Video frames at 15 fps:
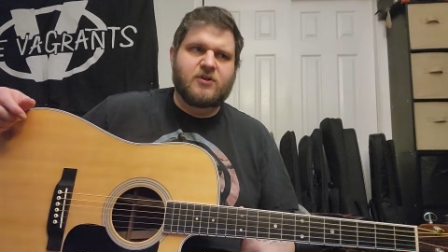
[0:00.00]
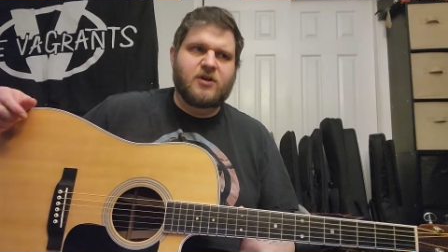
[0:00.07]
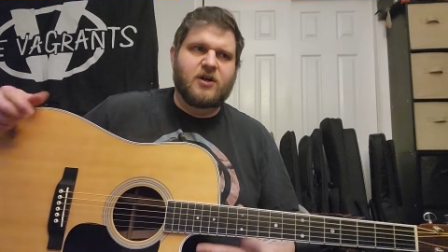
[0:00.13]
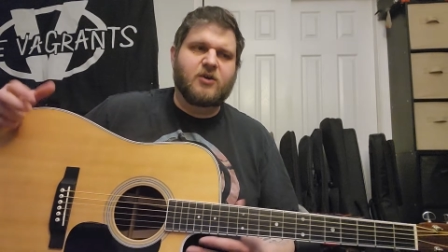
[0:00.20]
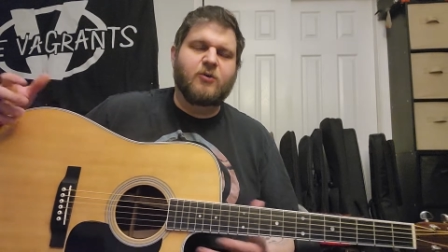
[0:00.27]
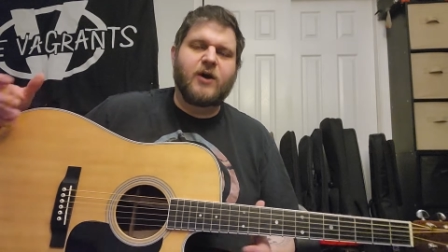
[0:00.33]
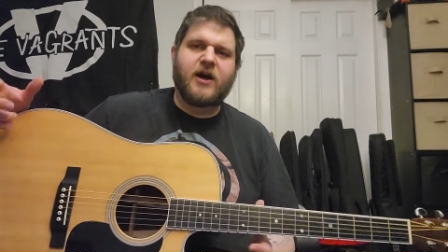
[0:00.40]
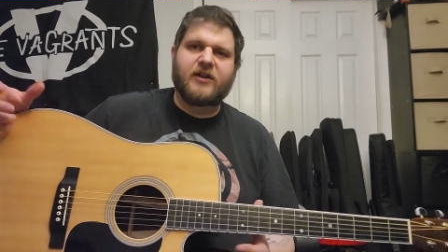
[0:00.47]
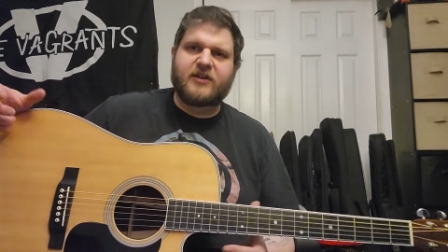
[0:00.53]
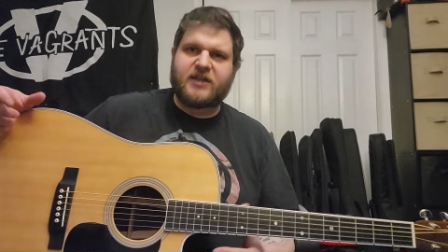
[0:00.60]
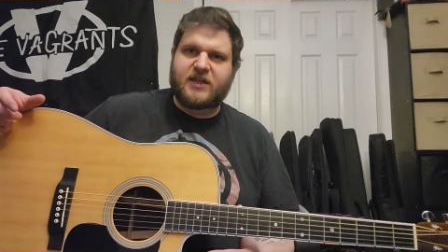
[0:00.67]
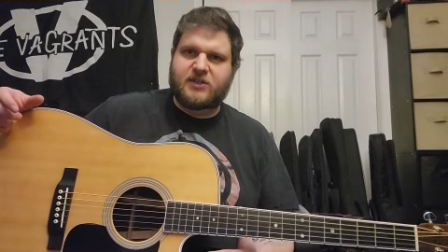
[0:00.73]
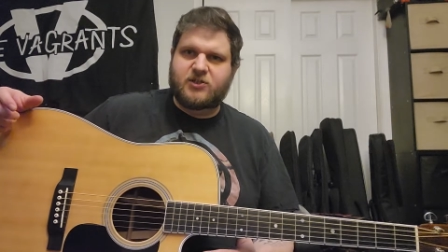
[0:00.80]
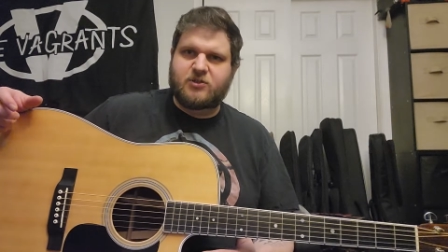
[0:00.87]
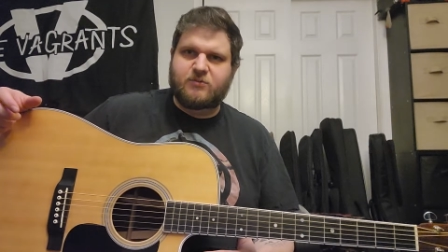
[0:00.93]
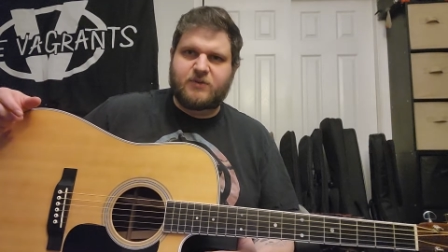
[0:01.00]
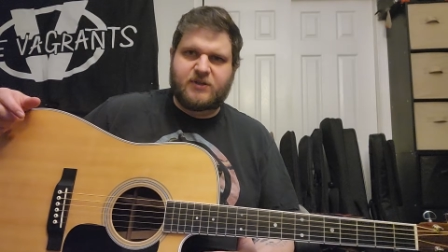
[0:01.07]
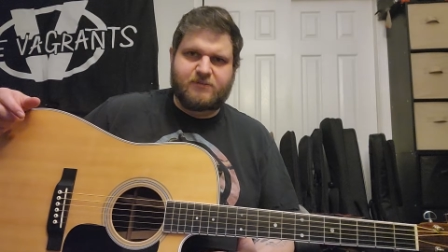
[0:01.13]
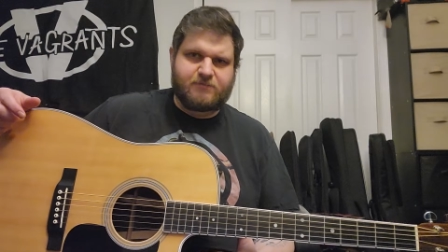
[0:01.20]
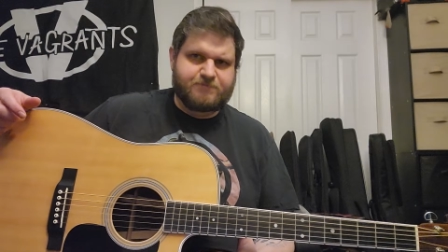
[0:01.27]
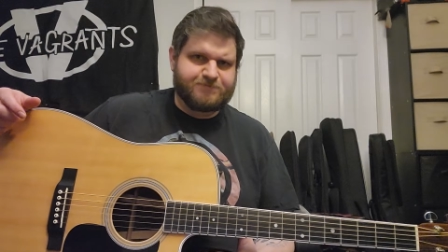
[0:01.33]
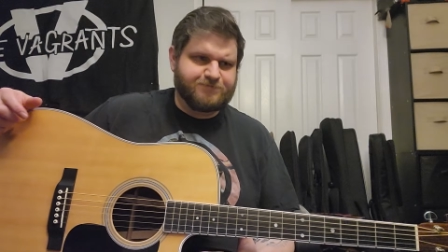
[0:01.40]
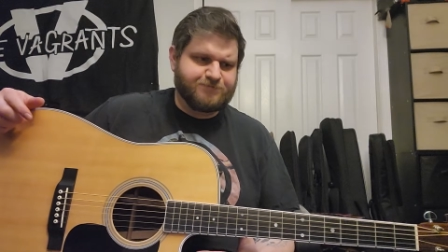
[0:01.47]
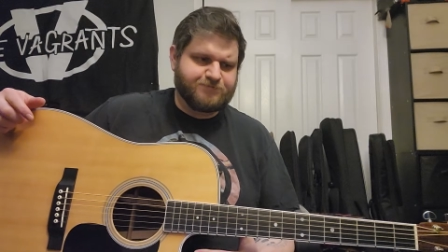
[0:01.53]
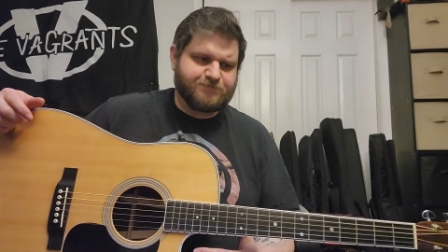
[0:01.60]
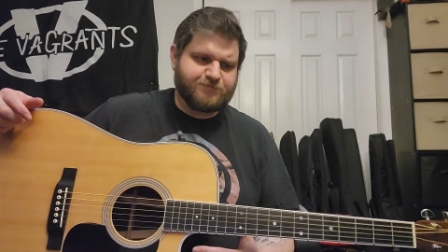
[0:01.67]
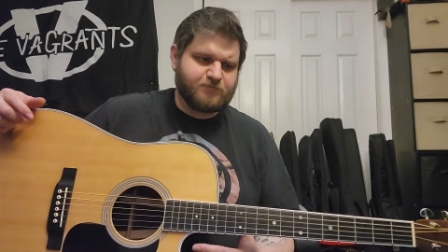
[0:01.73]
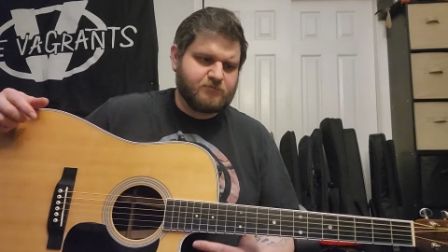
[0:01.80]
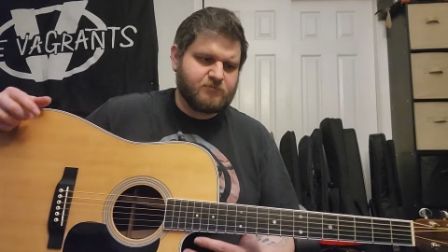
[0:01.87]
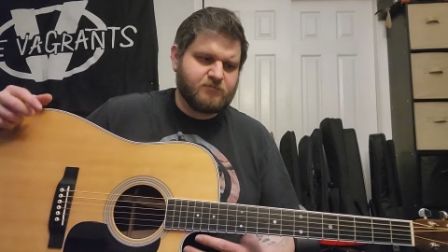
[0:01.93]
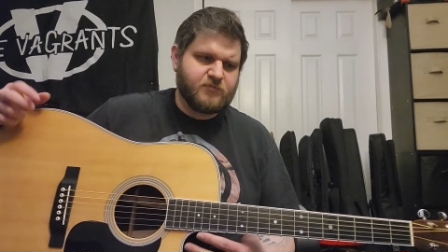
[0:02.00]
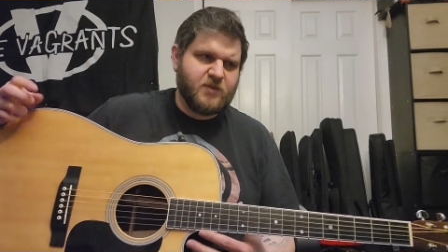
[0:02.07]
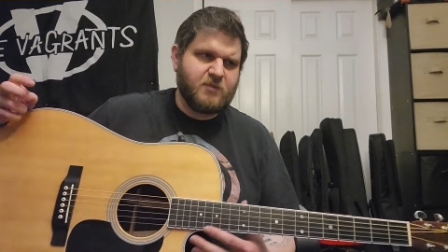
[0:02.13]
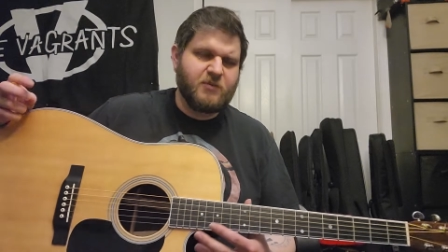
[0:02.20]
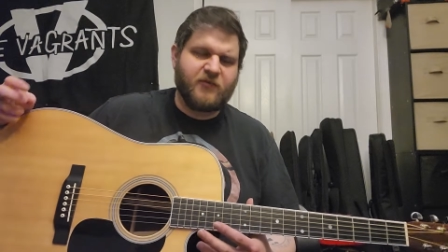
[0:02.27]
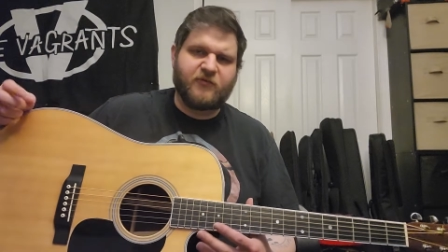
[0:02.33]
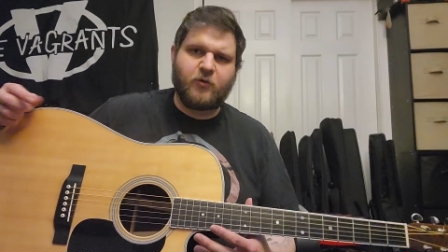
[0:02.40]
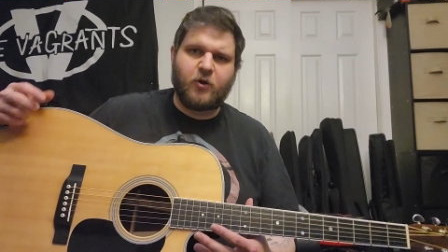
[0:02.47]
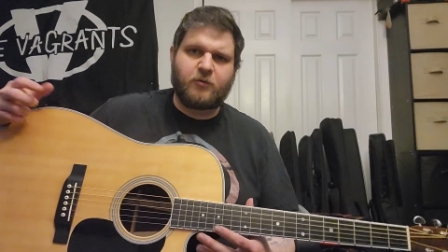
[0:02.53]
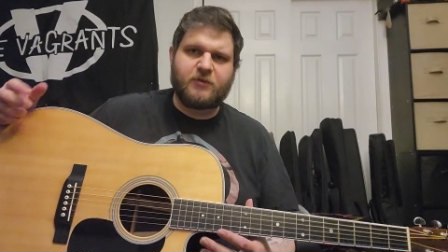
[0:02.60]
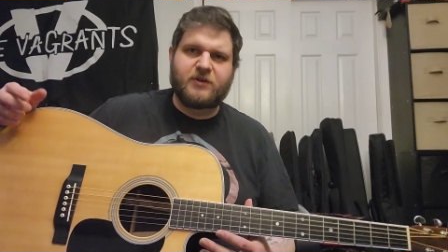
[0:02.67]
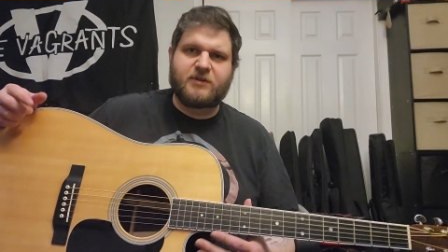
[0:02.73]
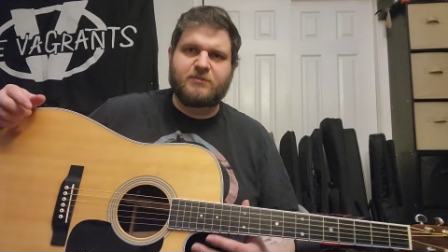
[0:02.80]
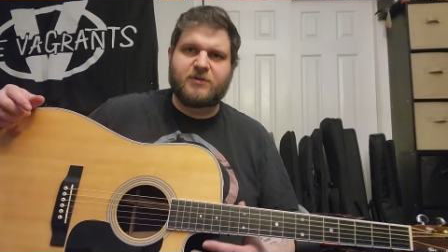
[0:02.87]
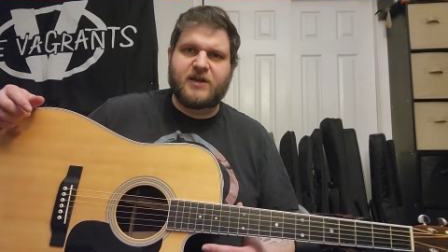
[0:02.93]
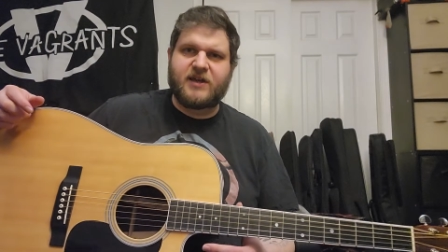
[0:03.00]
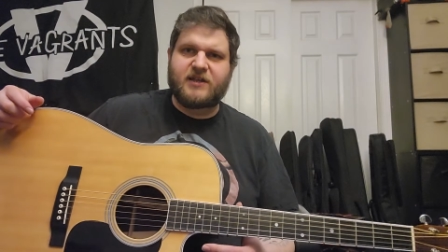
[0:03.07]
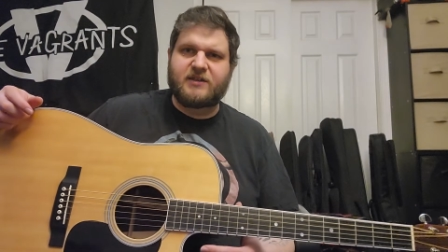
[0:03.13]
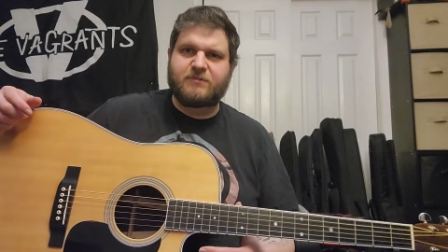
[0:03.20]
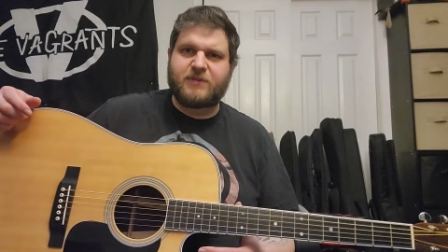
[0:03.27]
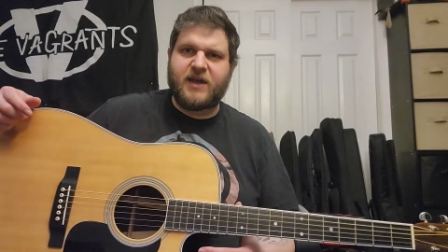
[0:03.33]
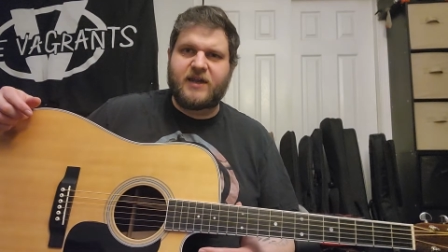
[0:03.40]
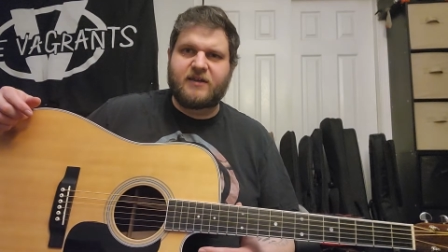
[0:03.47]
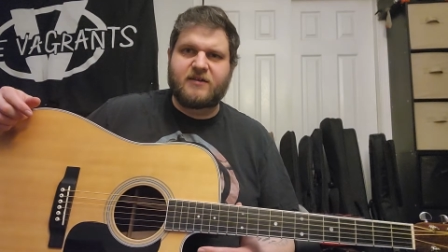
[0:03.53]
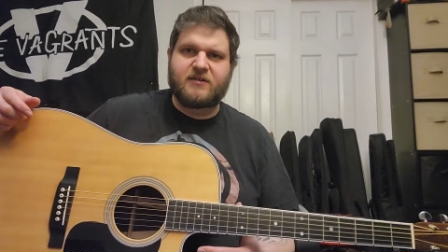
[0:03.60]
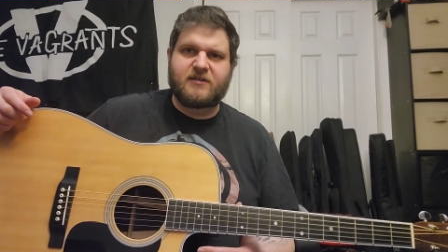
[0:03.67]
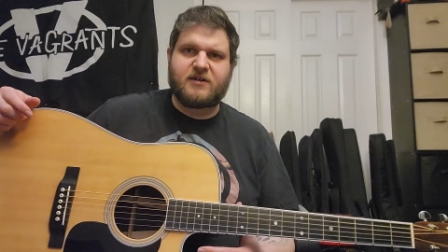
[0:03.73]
a quality instrument before really breaking the bank.